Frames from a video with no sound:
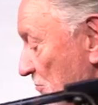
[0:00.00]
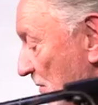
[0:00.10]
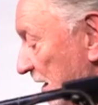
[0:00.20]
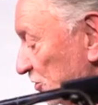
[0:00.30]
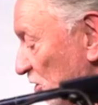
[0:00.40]

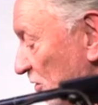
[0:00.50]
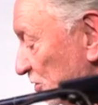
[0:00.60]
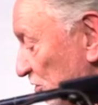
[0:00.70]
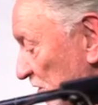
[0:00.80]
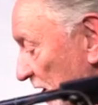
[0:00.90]
My job was
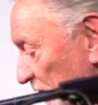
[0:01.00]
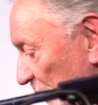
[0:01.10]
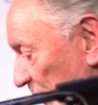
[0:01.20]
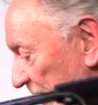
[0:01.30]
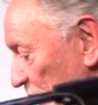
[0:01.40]
just to
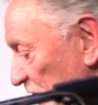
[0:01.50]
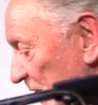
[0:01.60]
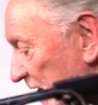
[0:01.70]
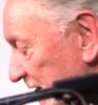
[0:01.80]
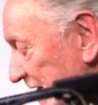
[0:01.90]
play those melodies